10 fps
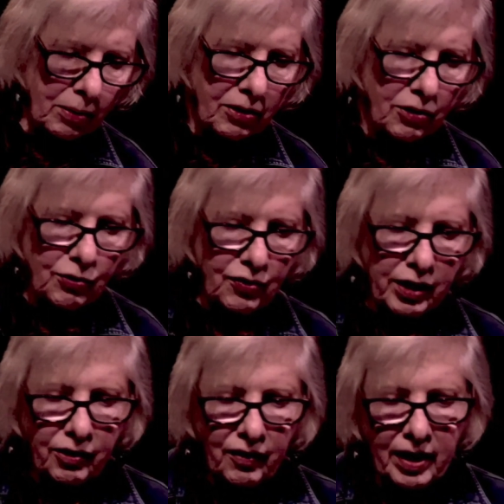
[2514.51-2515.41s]
his
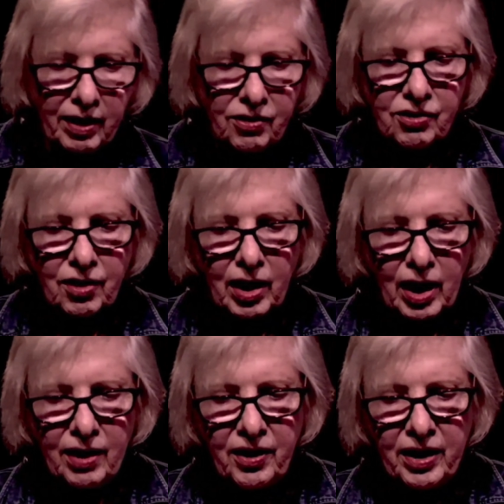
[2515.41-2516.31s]
finger at us
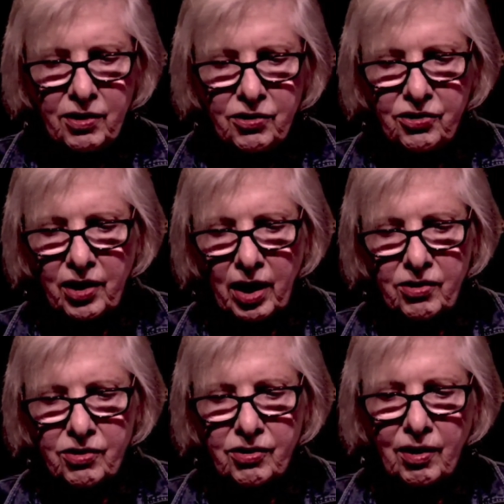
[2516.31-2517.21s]
and then his
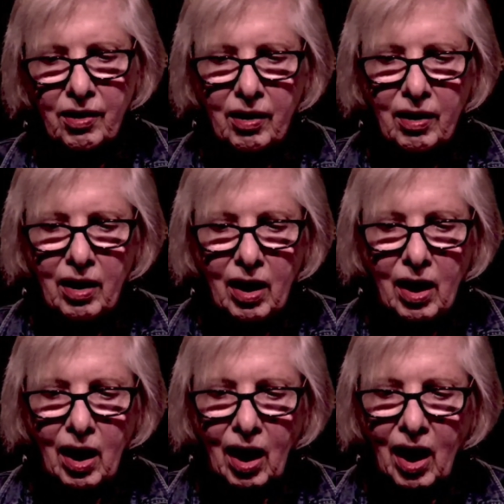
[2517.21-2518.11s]
chest.
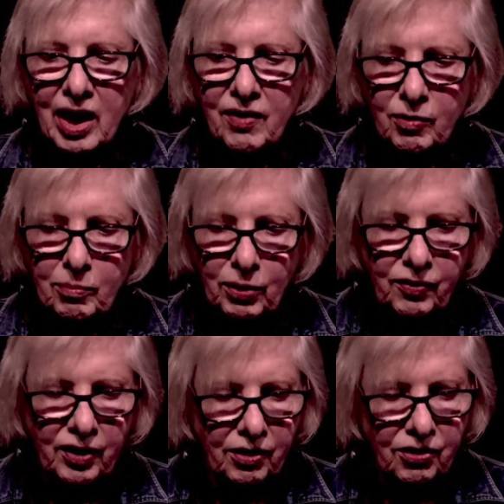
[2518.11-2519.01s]
"I have a
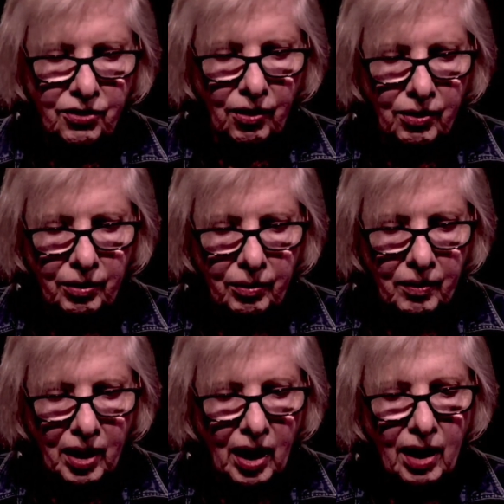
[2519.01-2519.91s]
movie to show you,
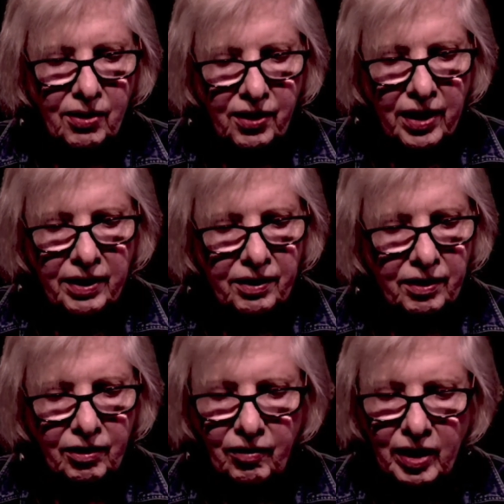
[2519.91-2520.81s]
and then a
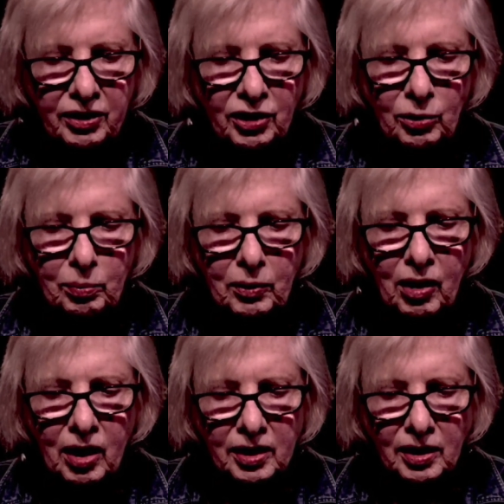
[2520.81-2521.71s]
great
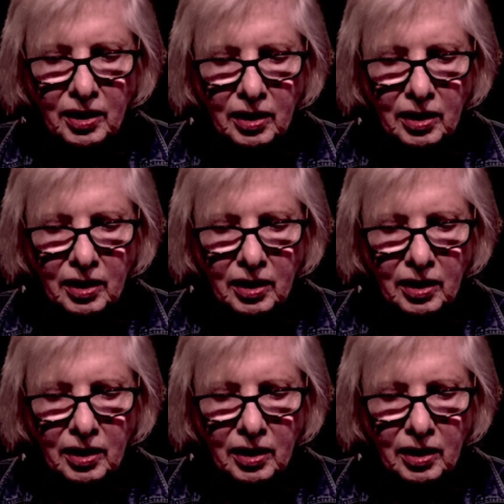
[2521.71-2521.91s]
surprise."